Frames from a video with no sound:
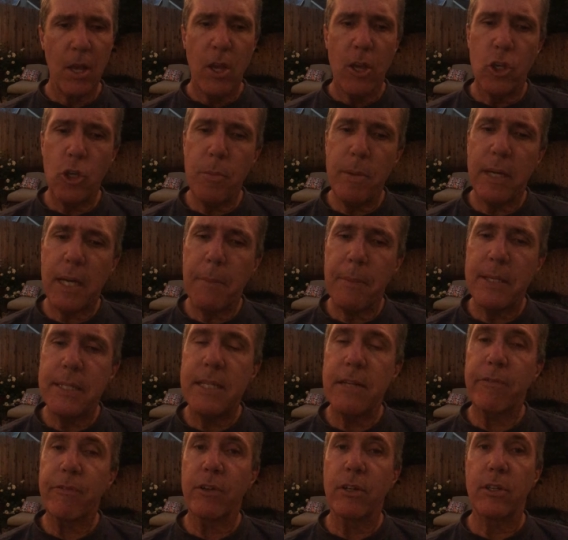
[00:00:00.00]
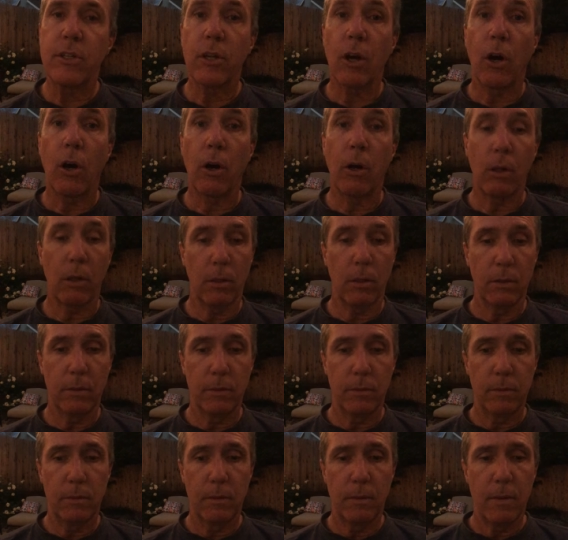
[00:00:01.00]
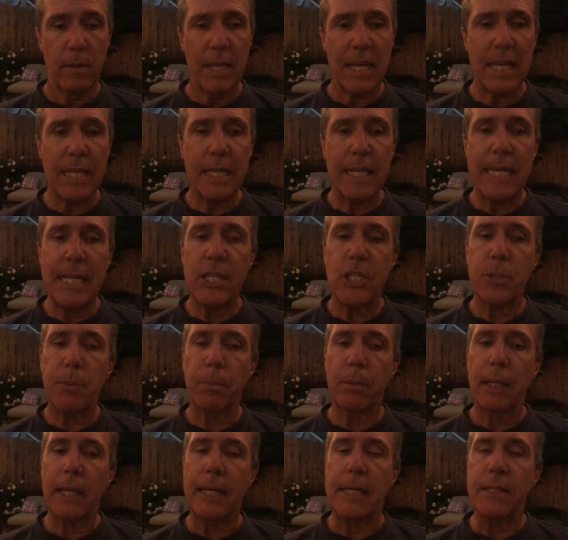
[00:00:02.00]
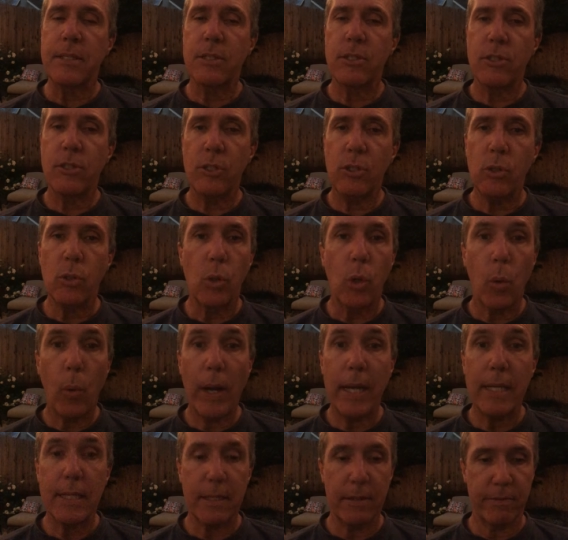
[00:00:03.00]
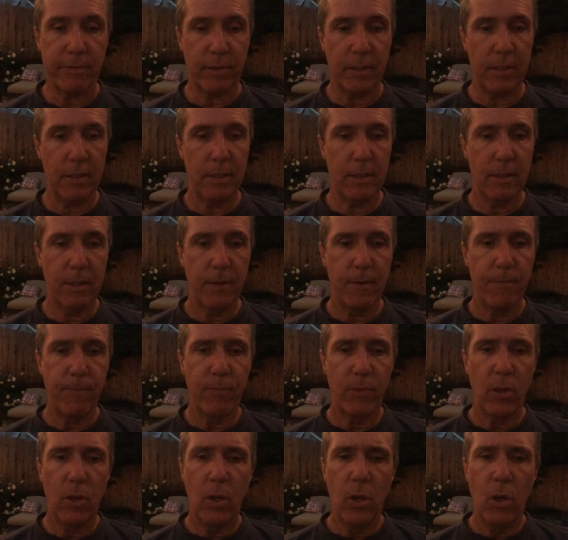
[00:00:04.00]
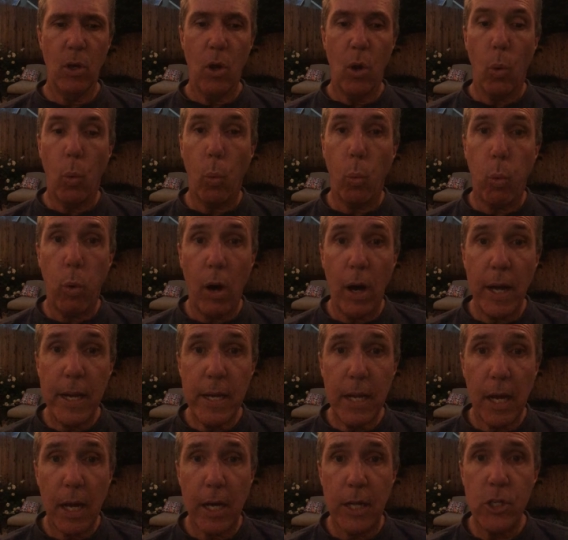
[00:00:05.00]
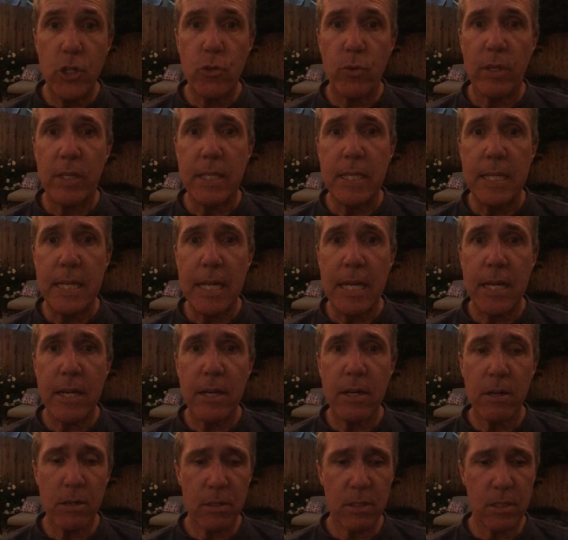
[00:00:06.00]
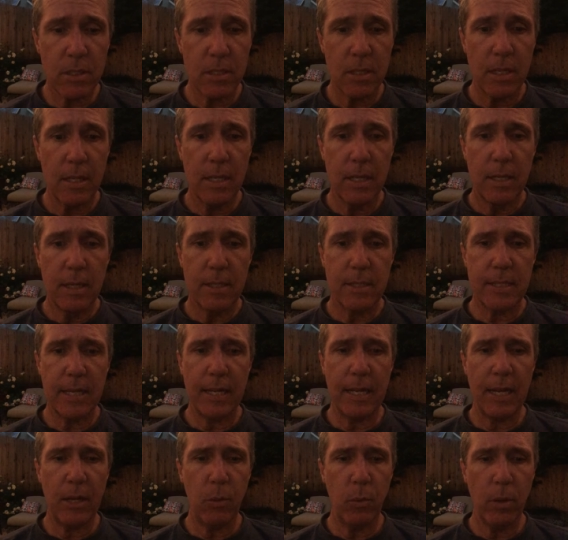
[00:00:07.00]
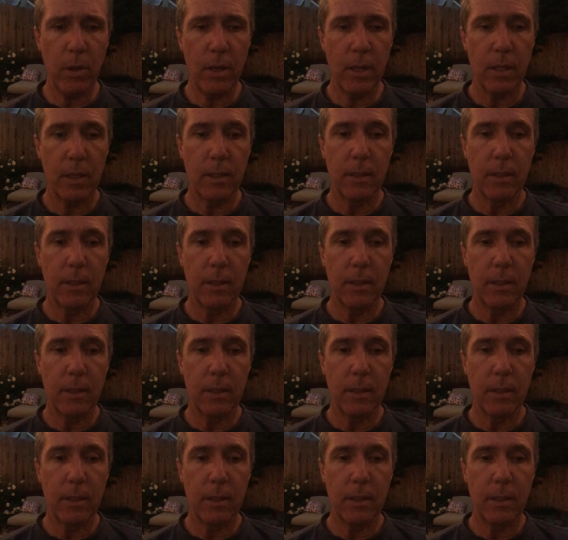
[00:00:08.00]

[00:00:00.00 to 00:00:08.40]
You become a different doll. In each place, too, quite different. 100 years? Said Edward.